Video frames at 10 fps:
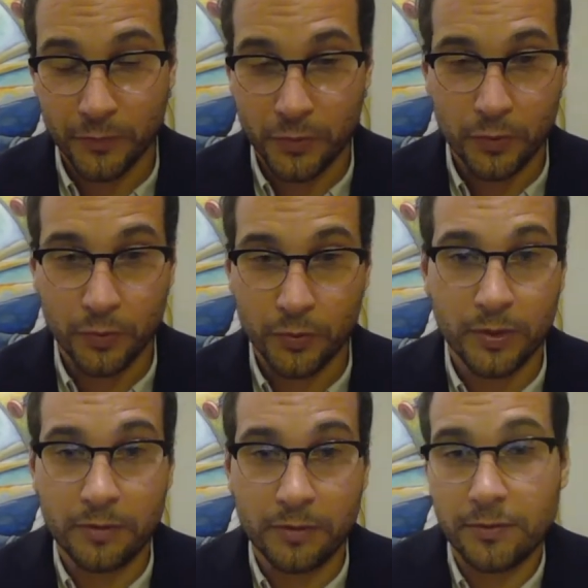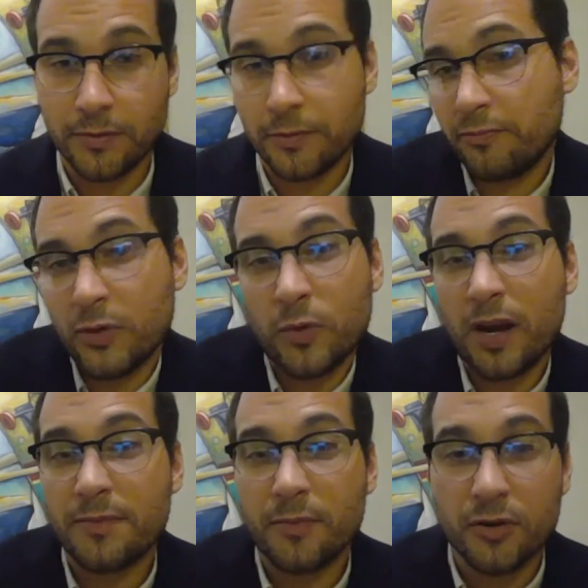to do a
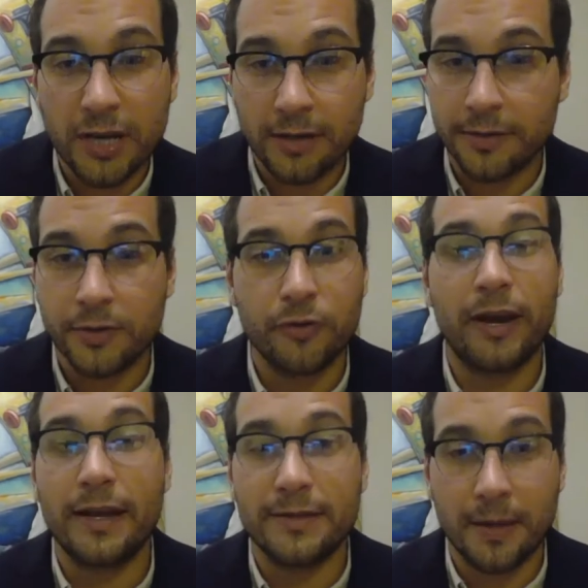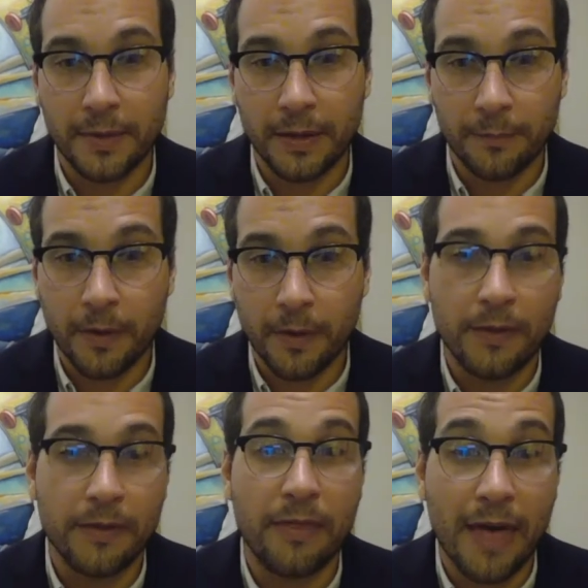nice project, to create something,
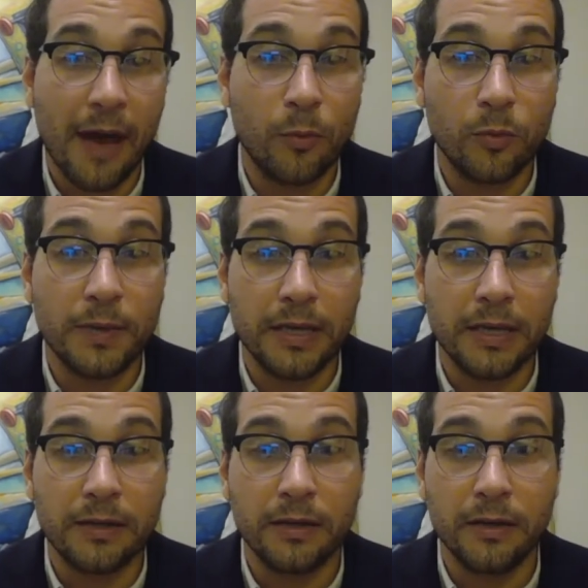and then that will be